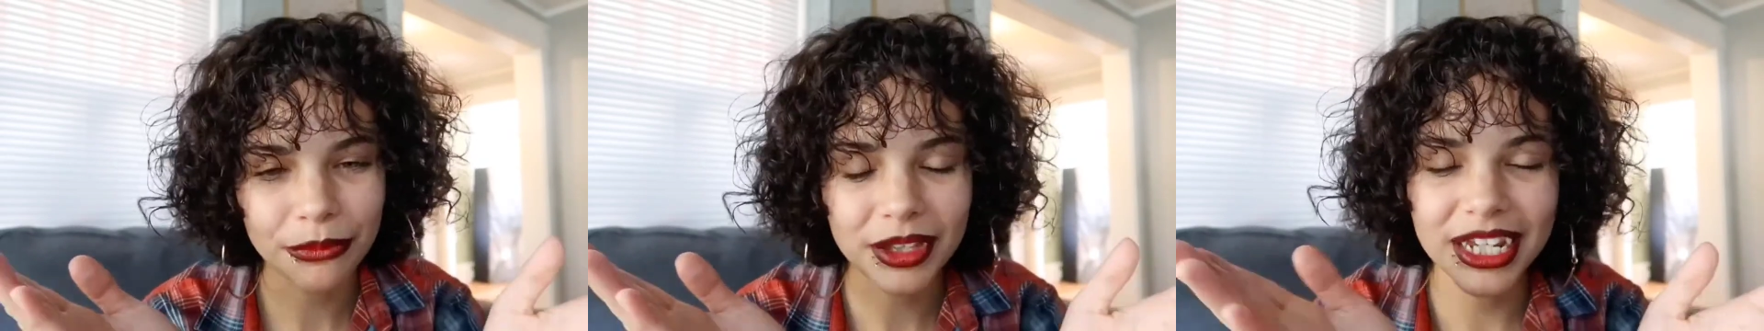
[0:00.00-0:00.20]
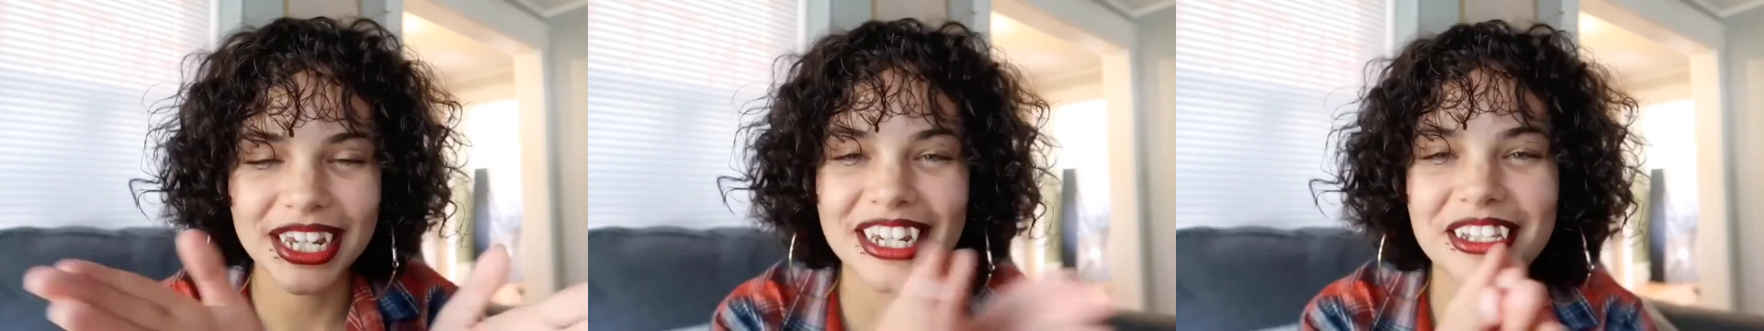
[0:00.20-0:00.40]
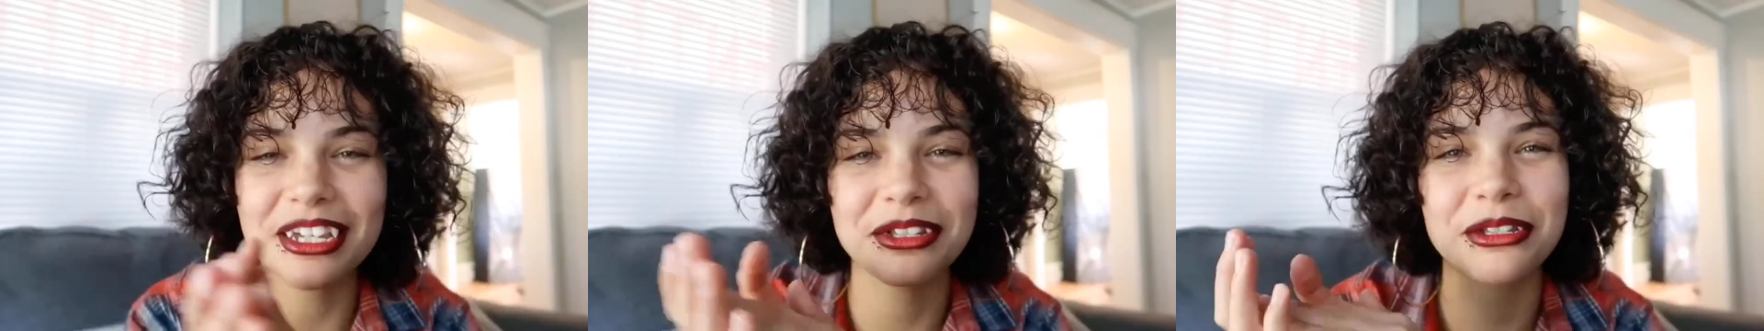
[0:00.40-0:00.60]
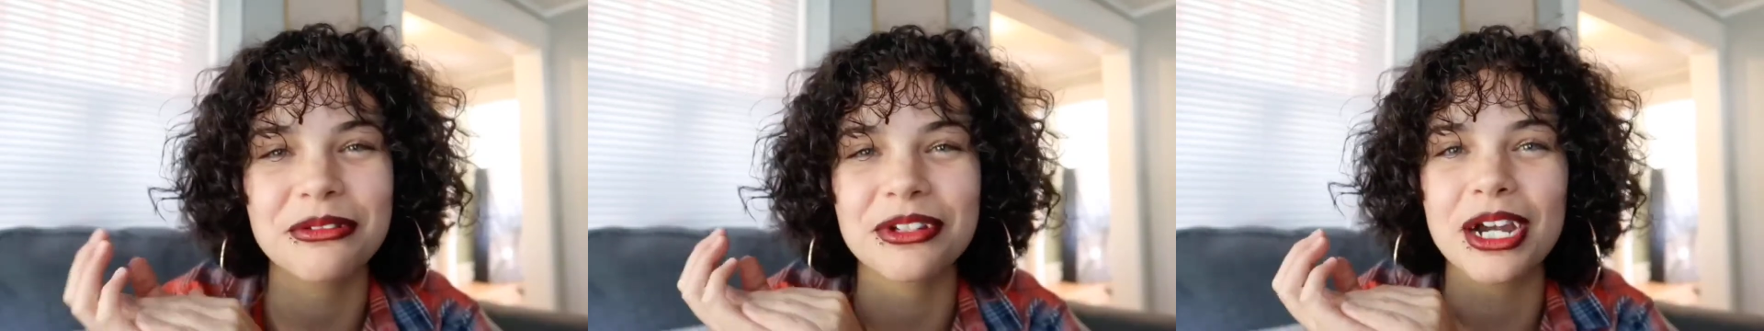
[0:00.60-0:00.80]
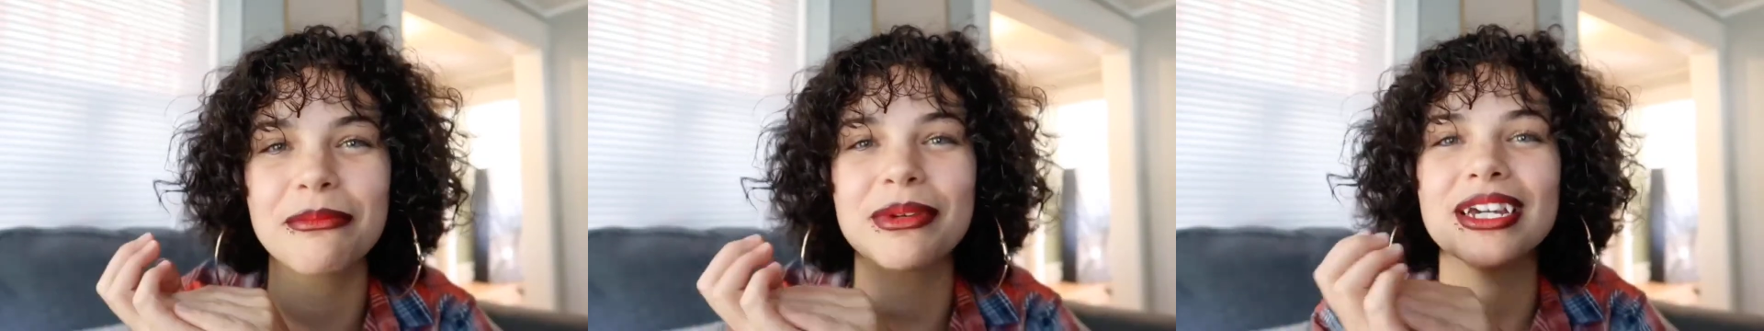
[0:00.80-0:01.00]
hit that
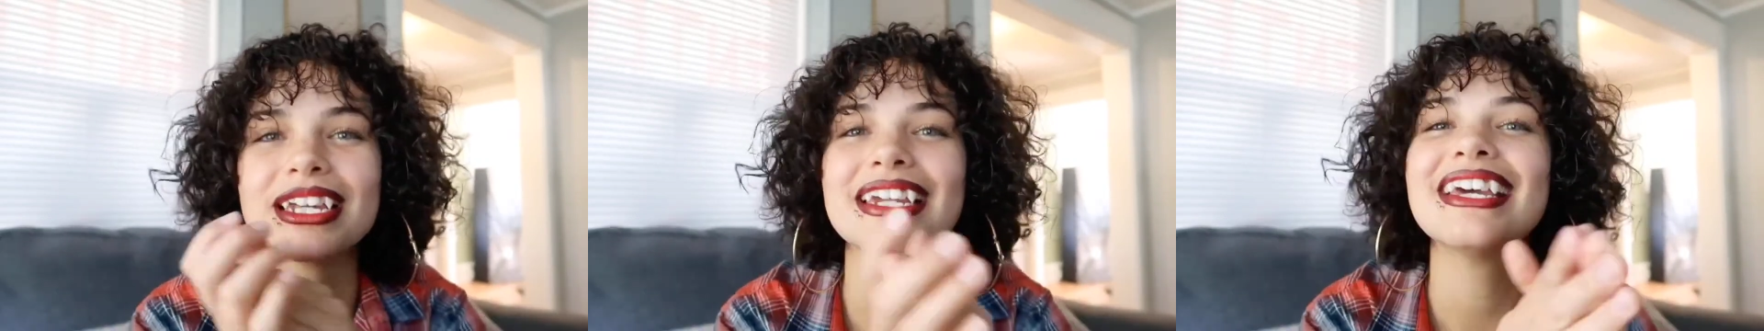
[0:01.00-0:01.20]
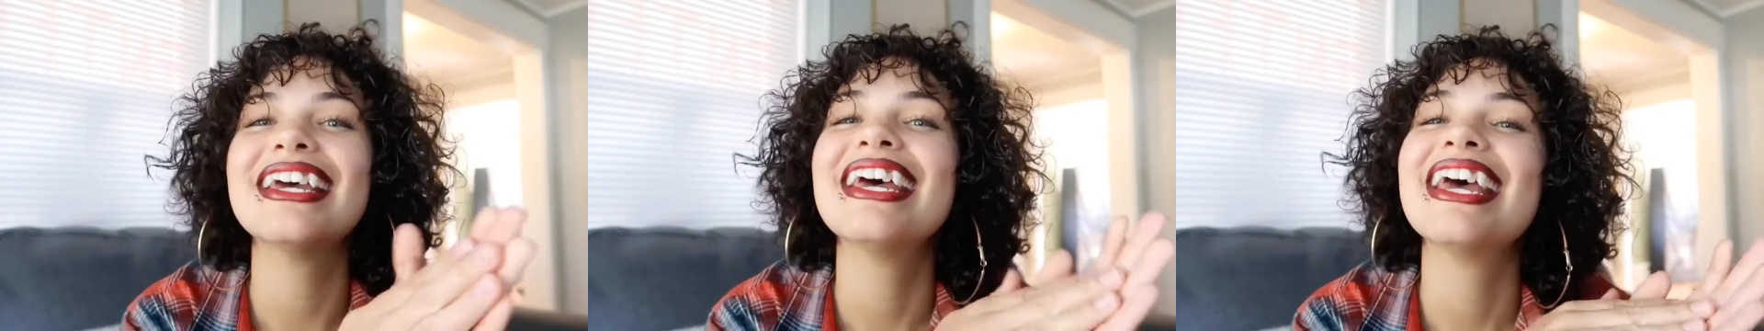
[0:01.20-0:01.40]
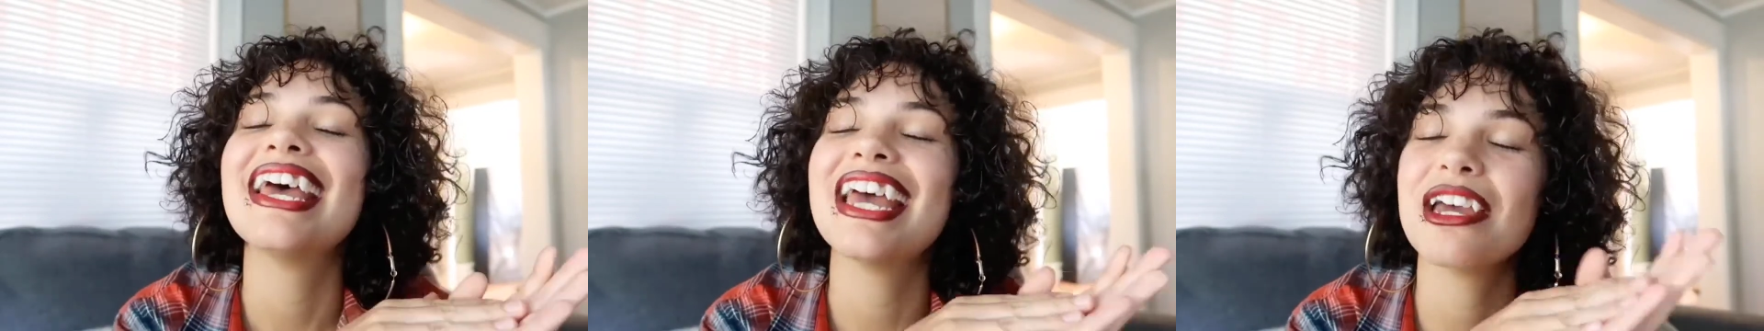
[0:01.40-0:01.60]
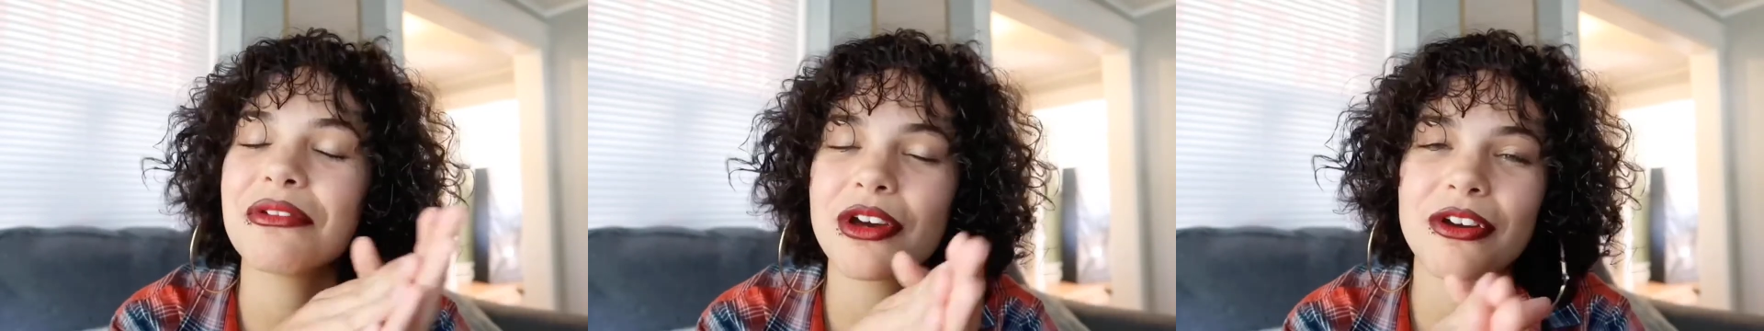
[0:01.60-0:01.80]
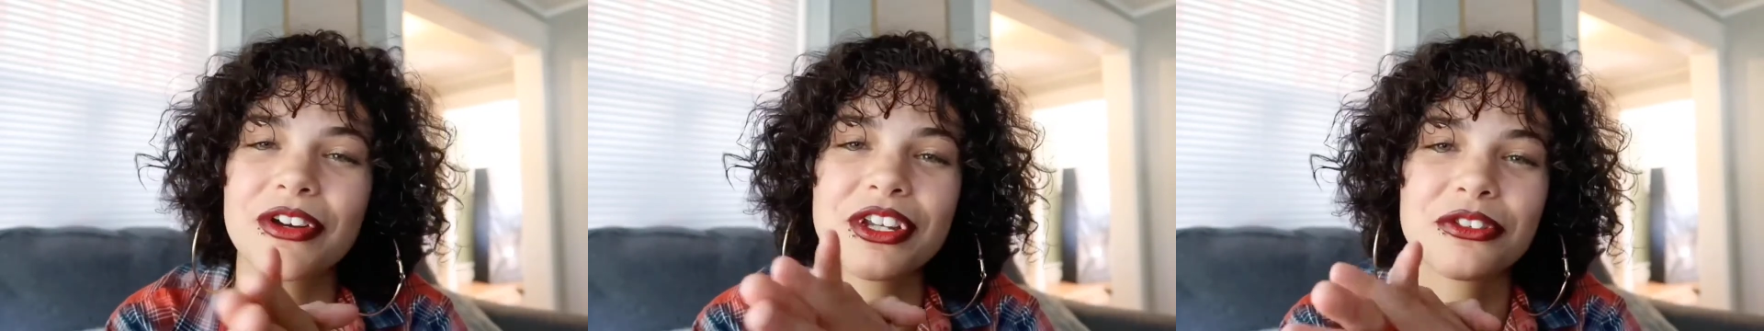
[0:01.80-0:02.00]
subscribe button. If you're
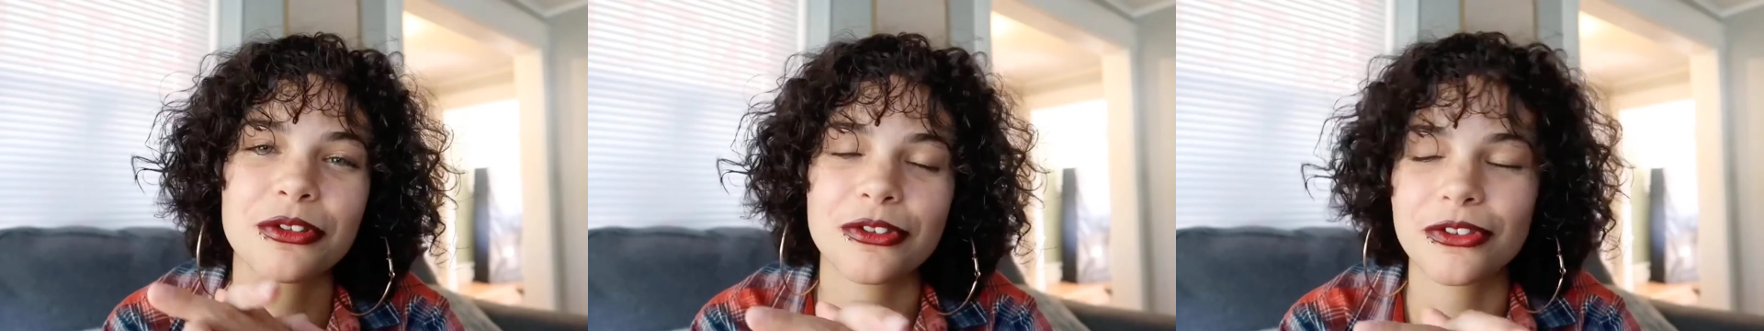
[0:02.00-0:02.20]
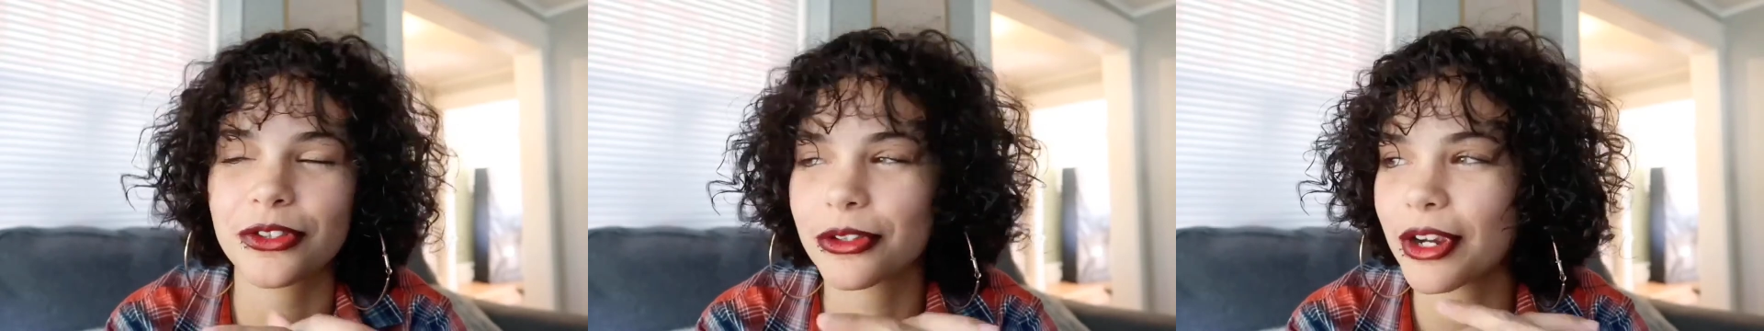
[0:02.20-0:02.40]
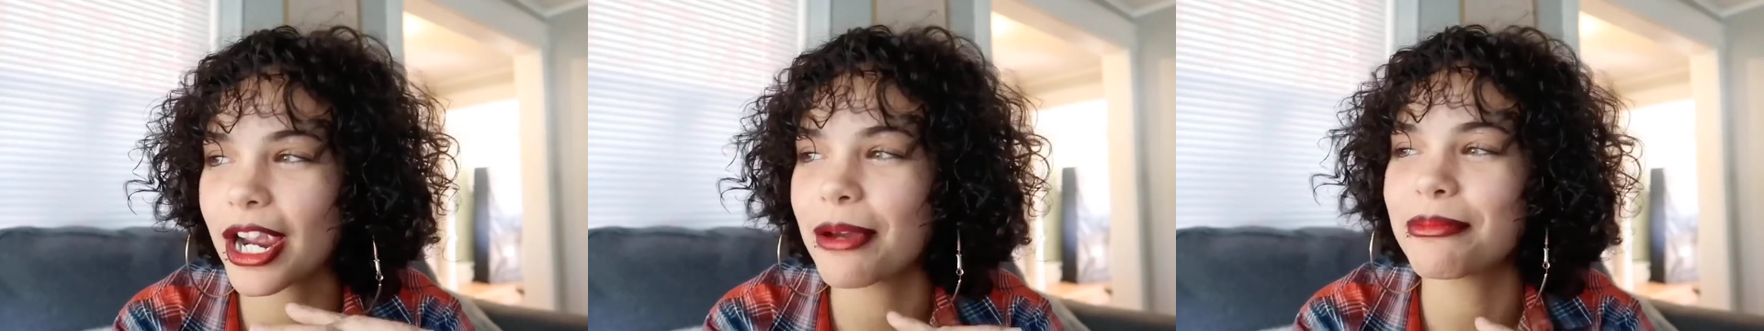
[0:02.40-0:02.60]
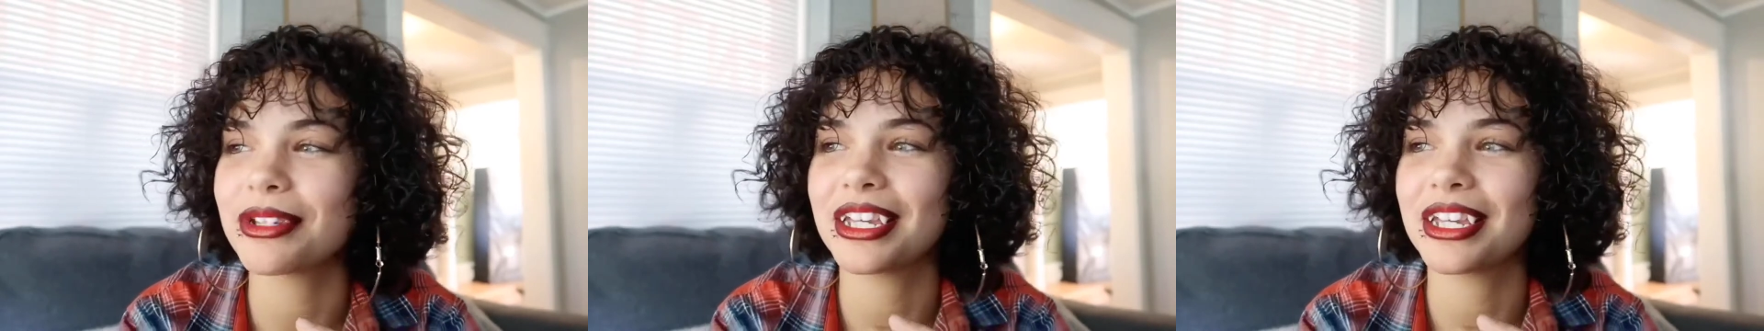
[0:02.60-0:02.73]
already subscribed,